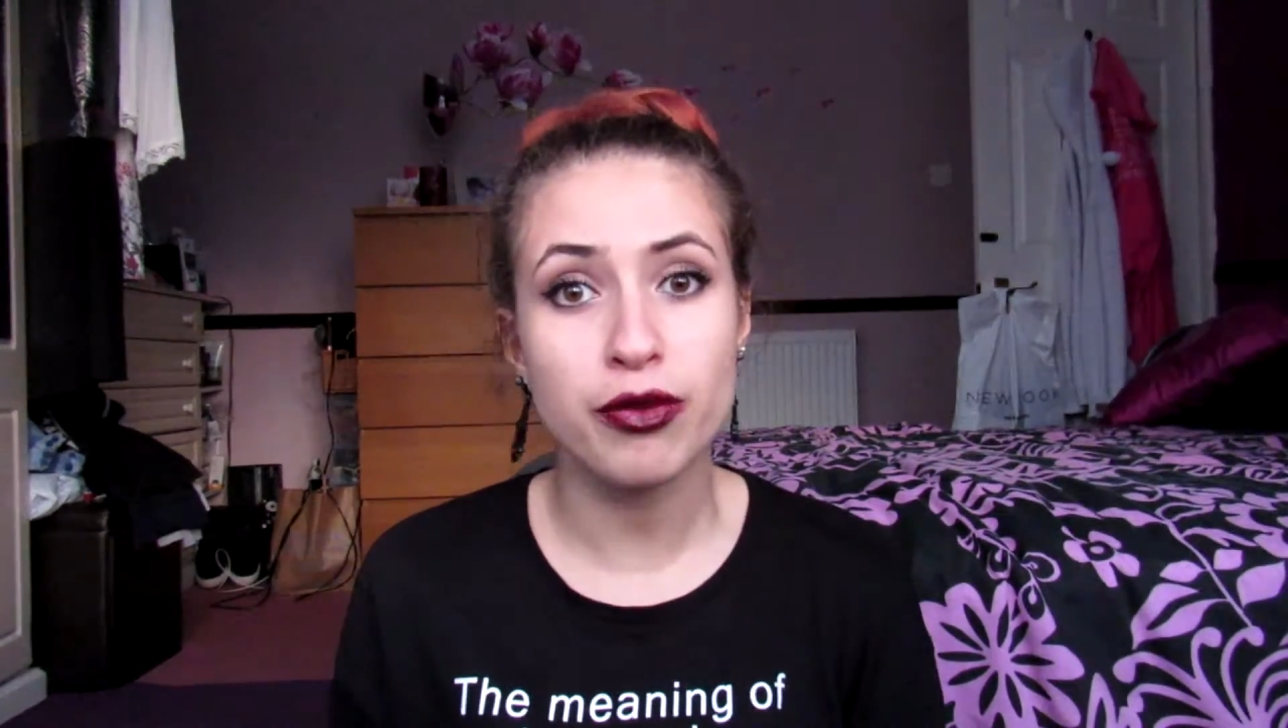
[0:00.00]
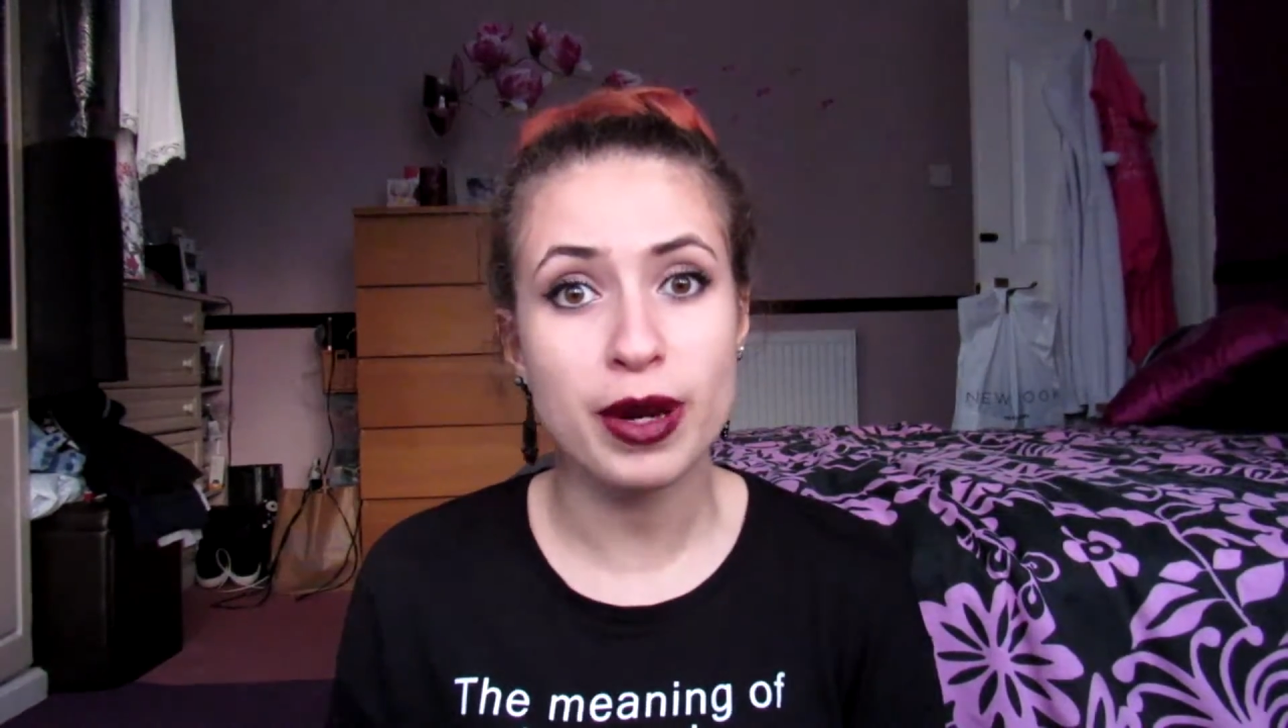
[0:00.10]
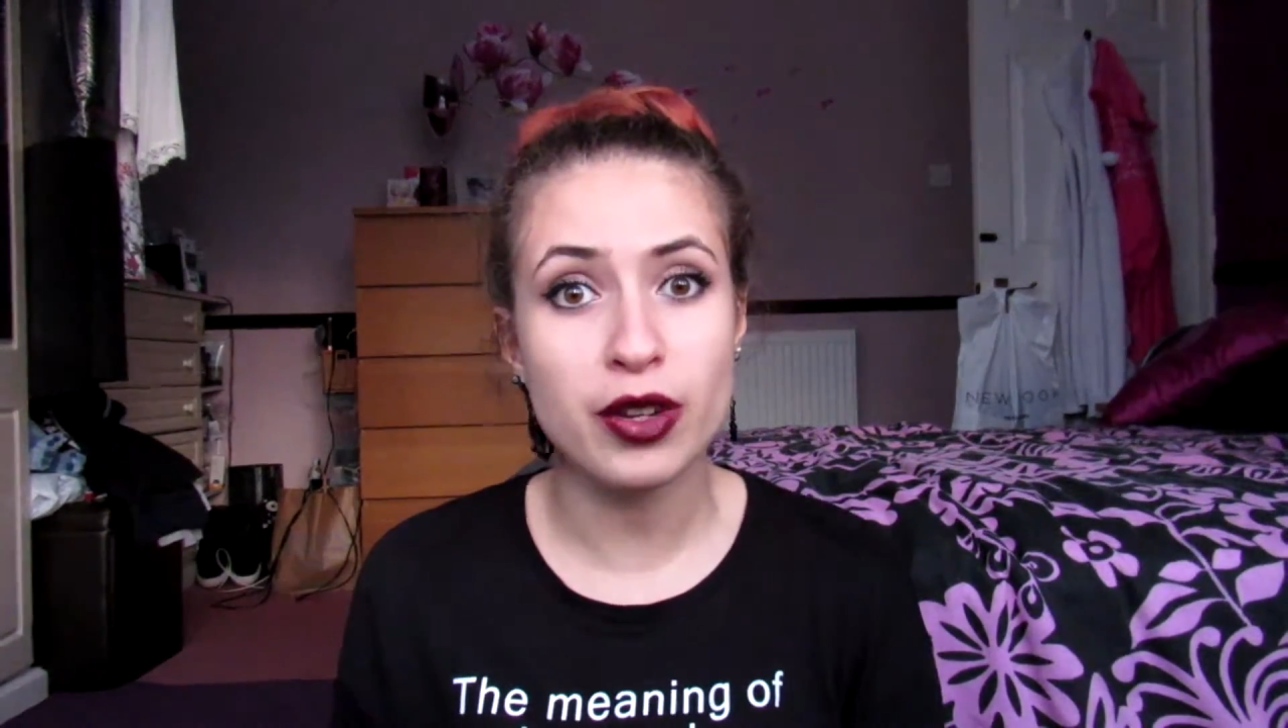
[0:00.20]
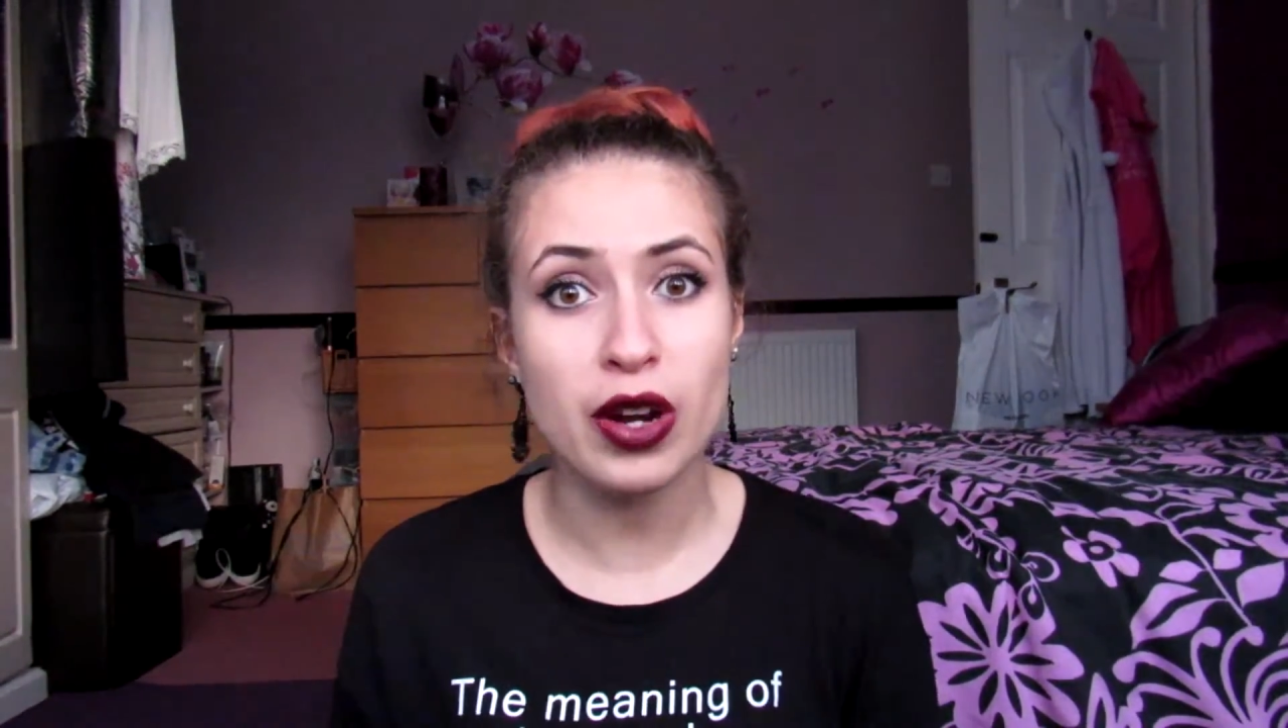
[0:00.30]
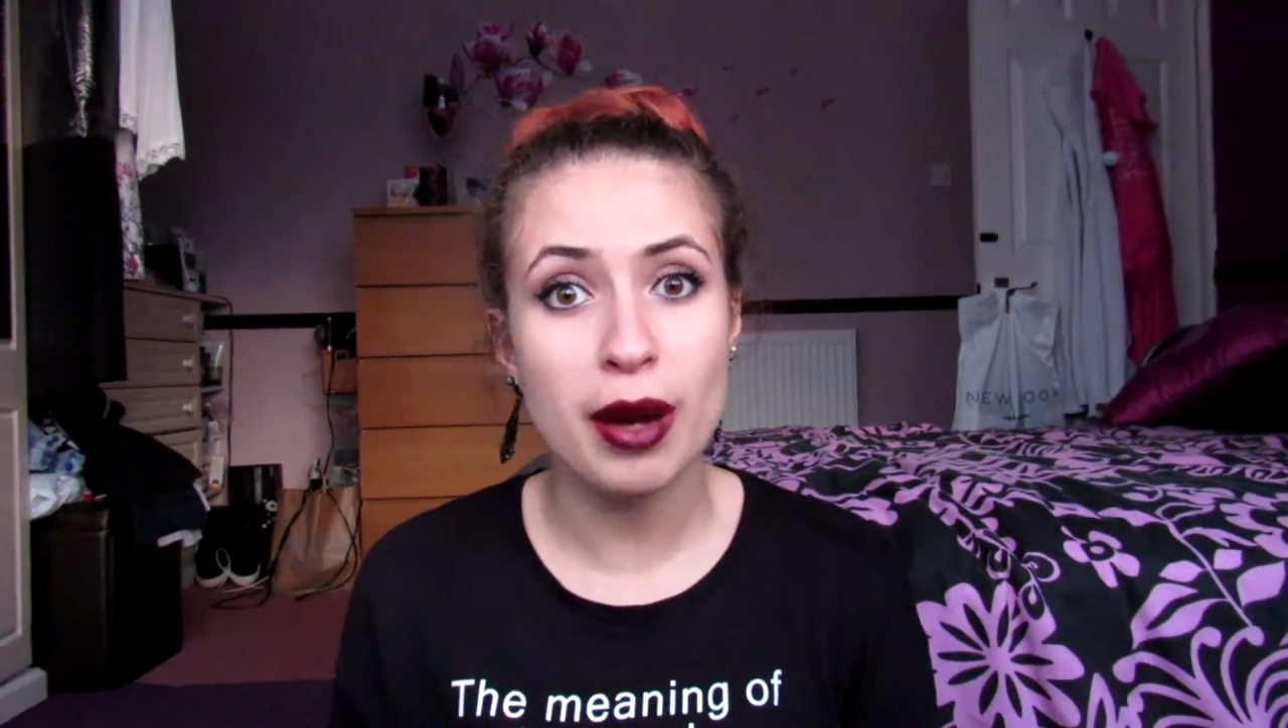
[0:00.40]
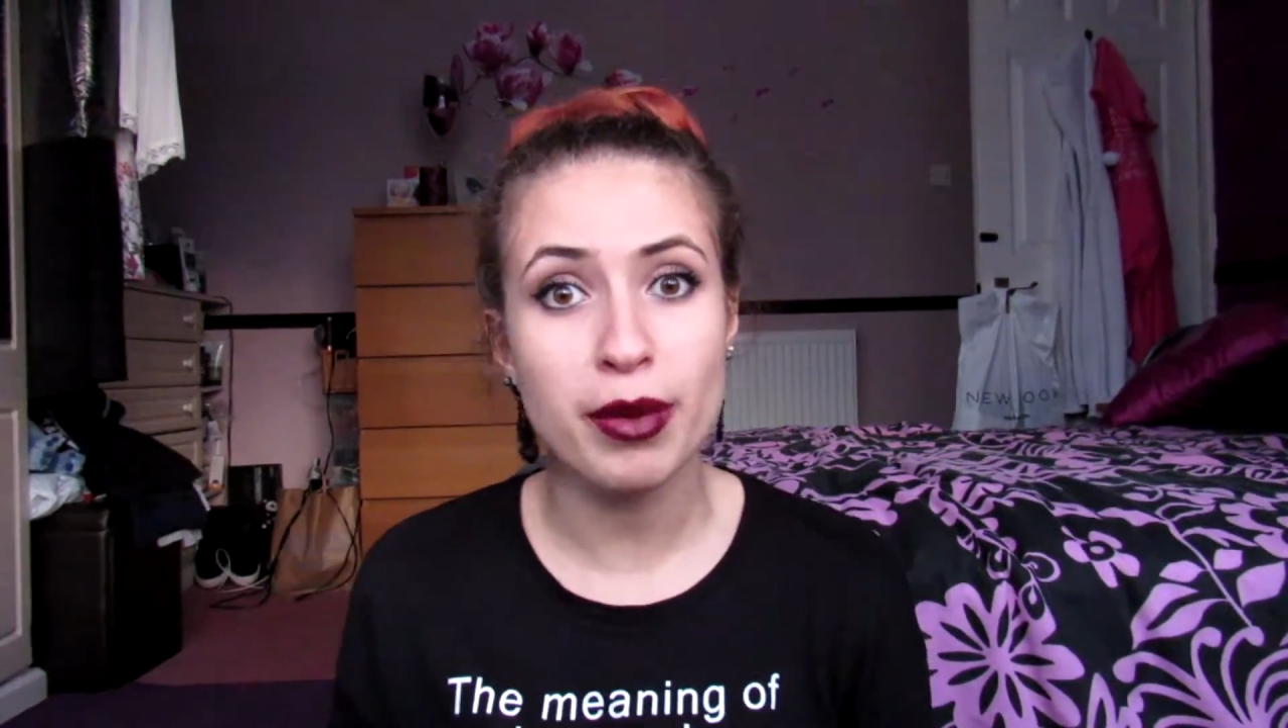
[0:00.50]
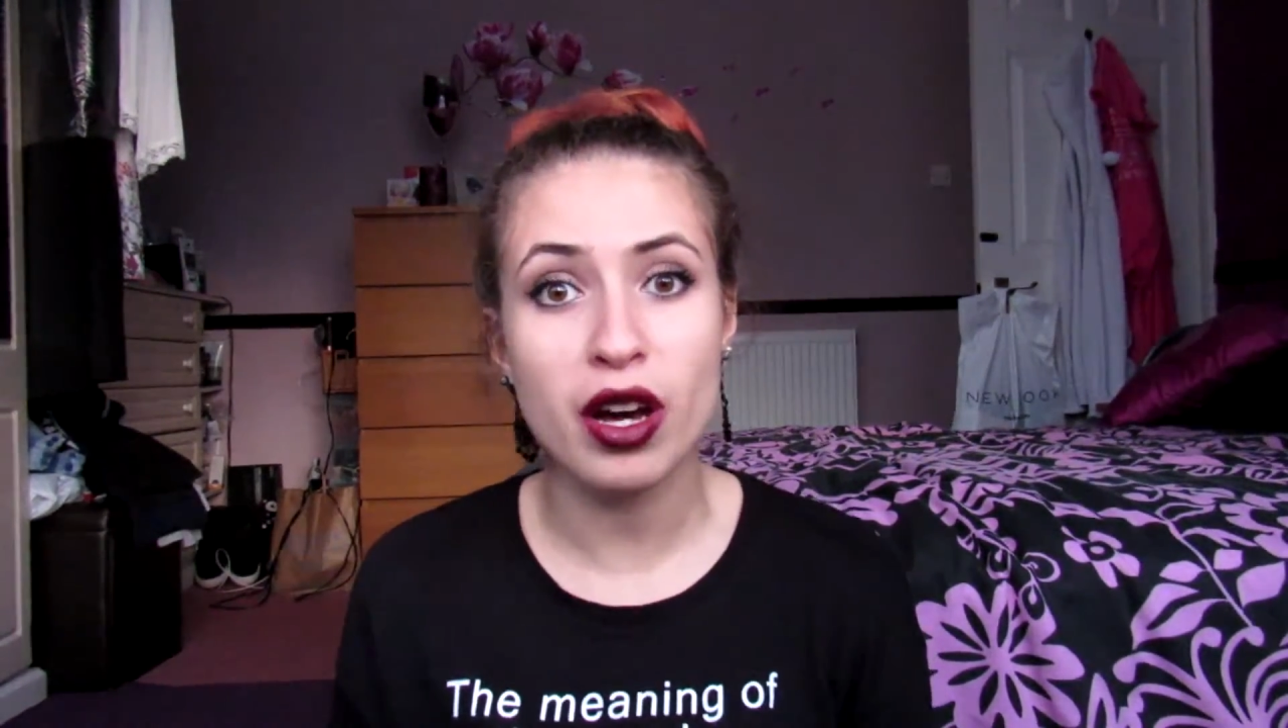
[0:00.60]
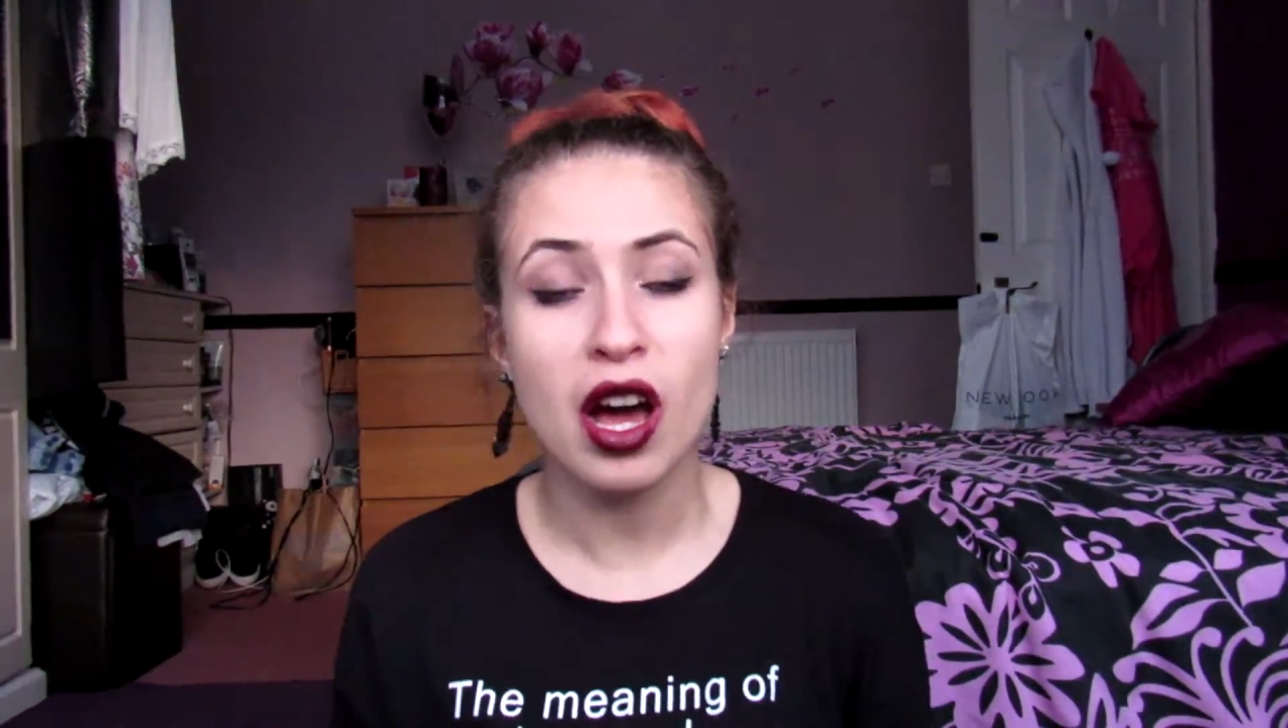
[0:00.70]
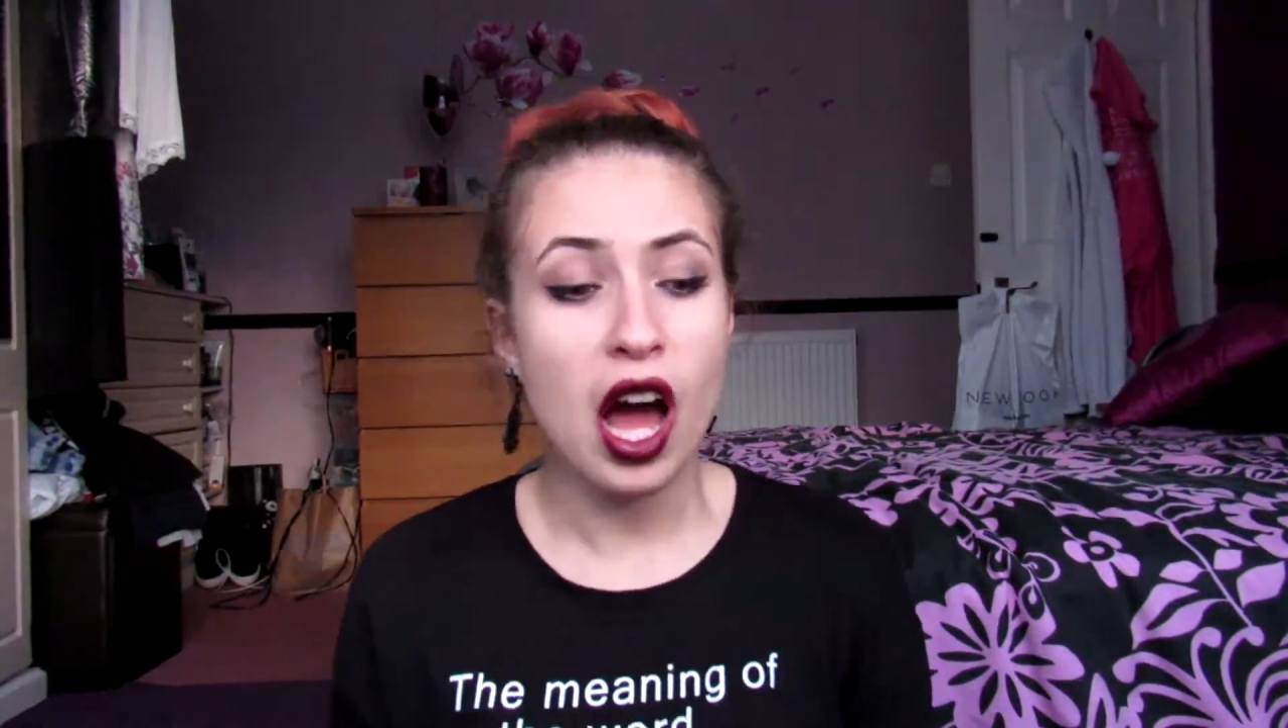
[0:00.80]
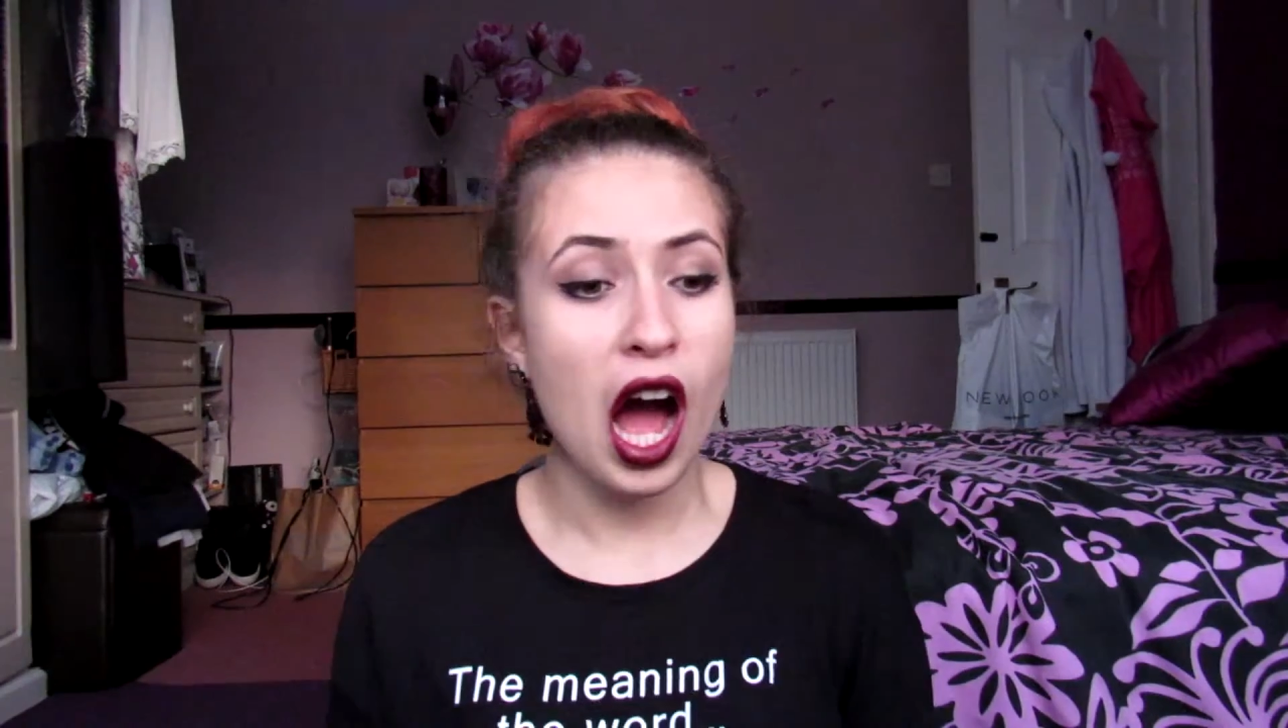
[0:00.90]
for my grandma,